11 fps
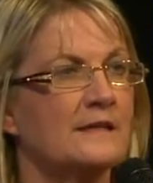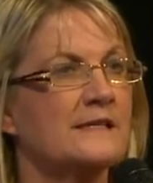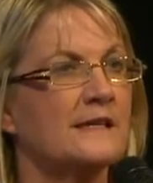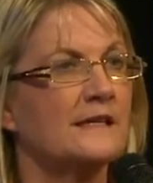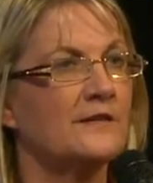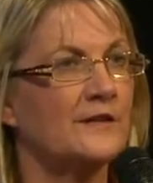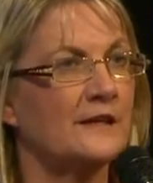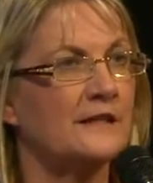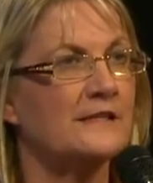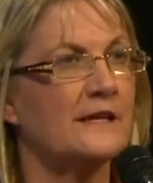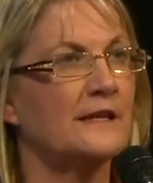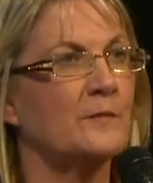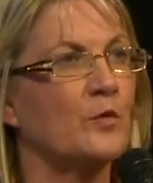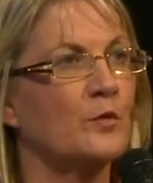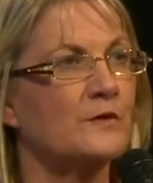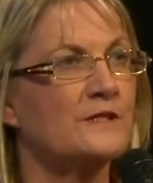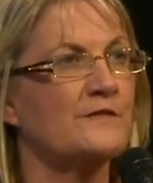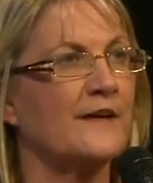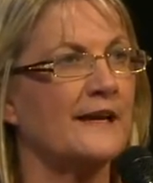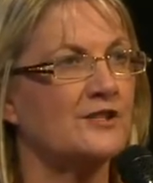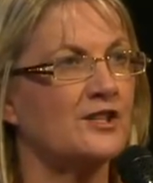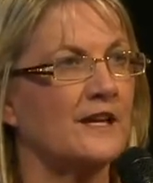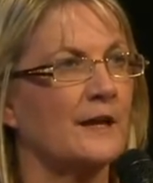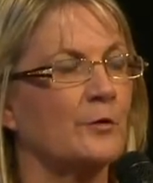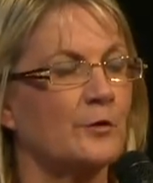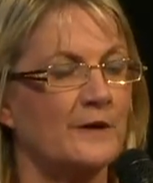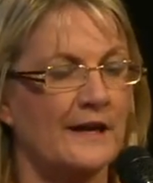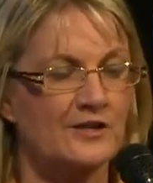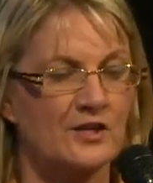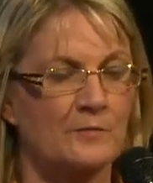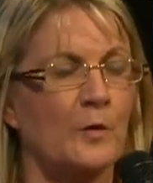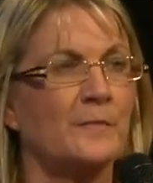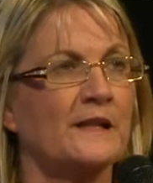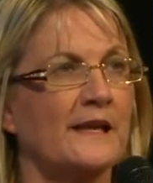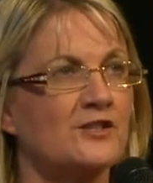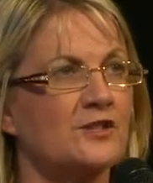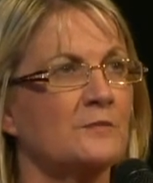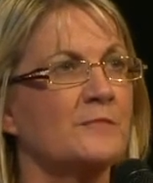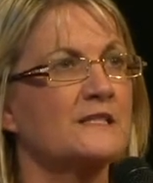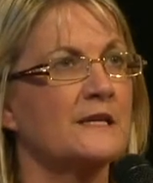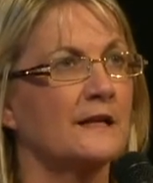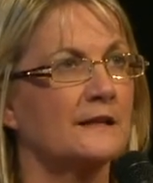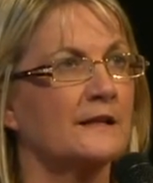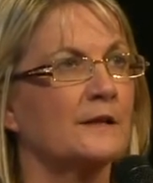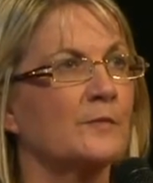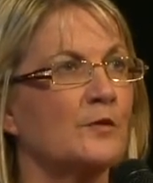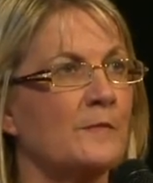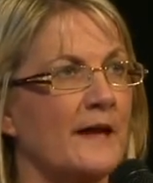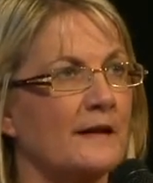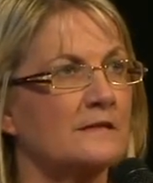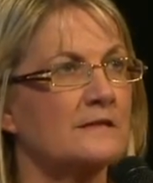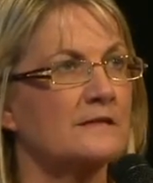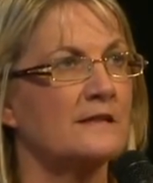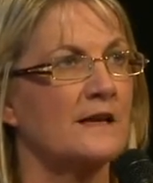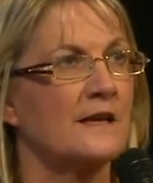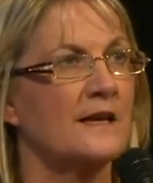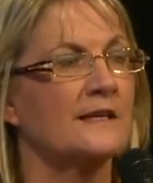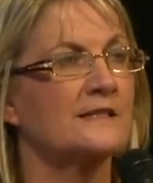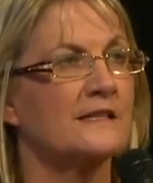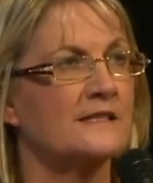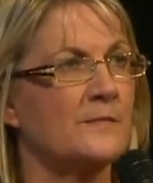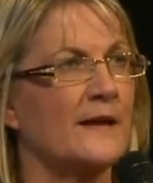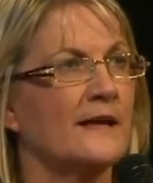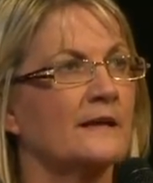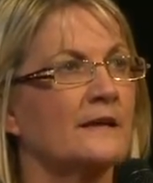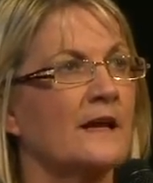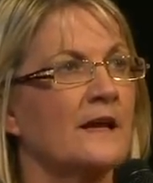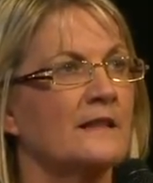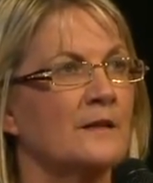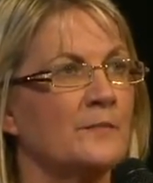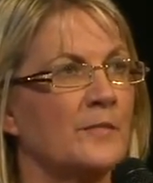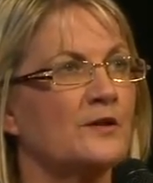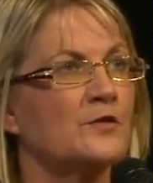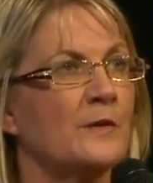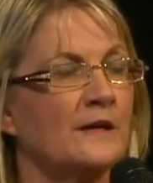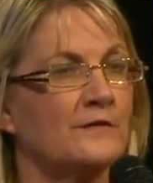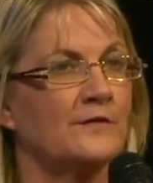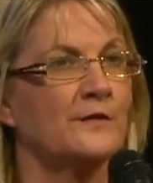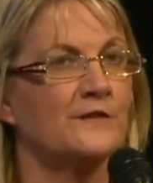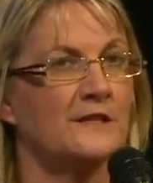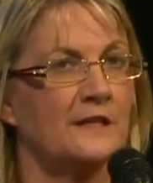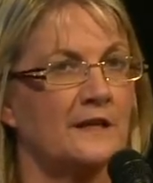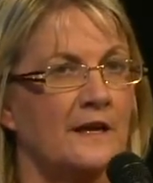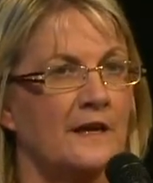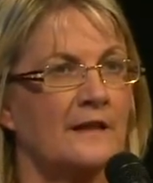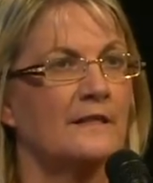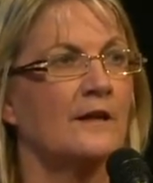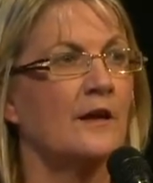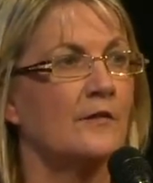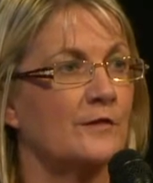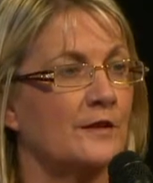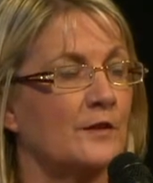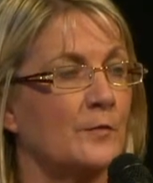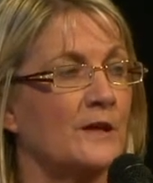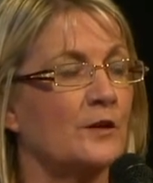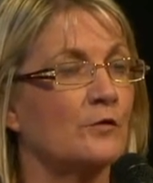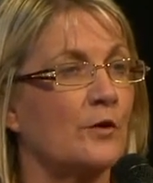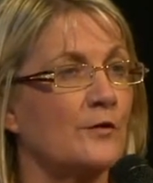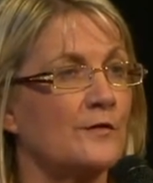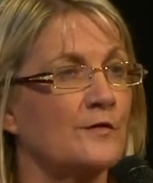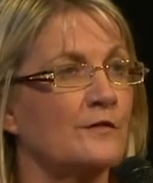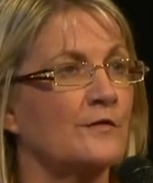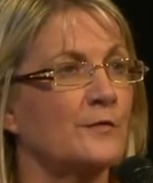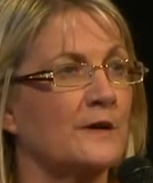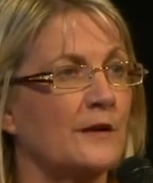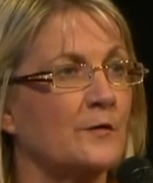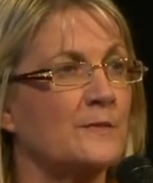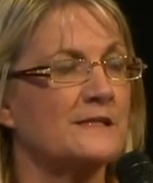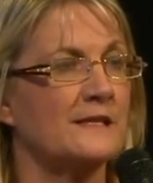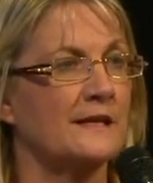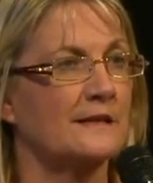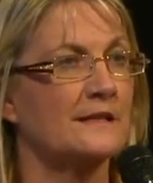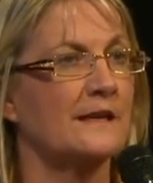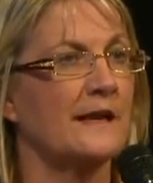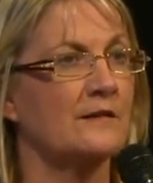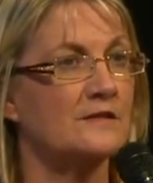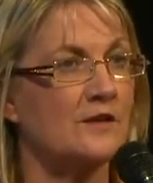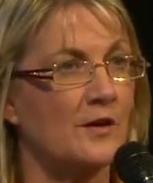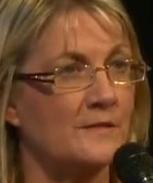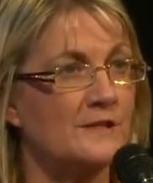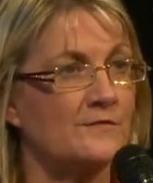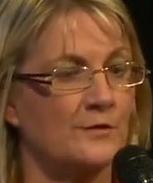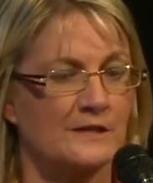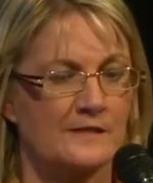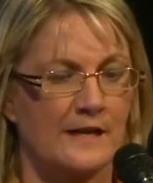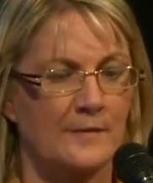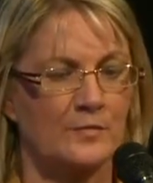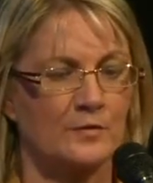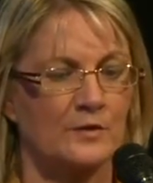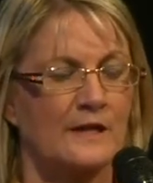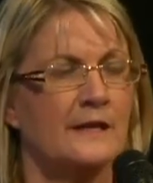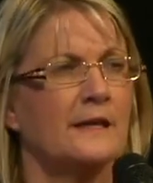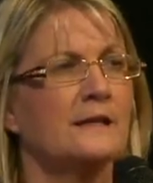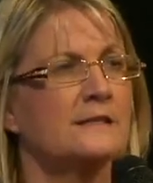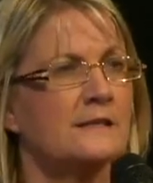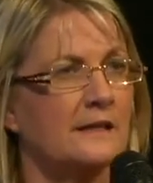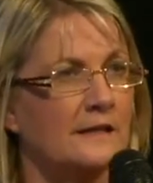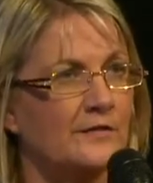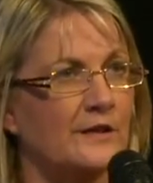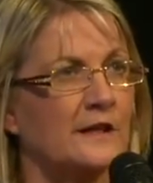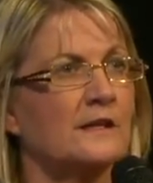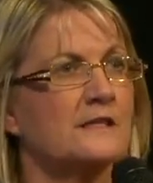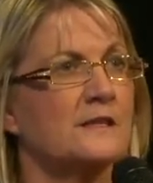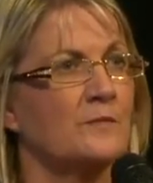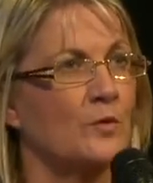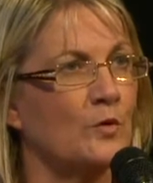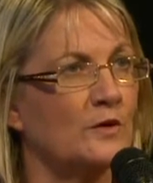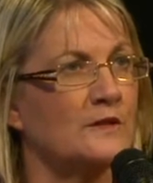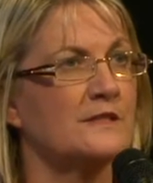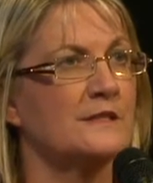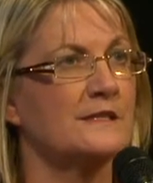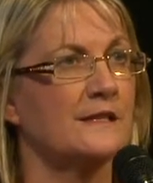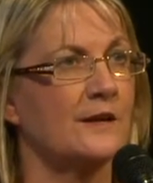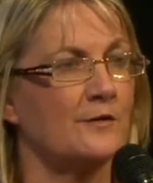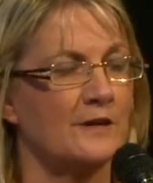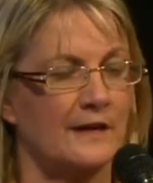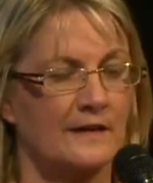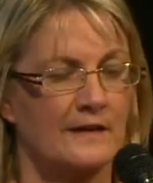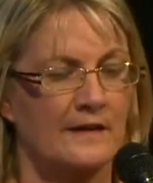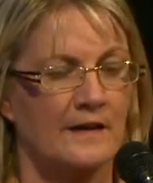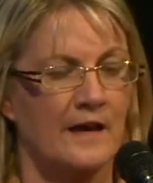The significance and the importance of aged care. We're an ageing population, particularly in the Blue Mountains. It's estimated that by 2050, there'll be a growth of 300% in Alzheimer's, for example. It's significant. It's important to this area.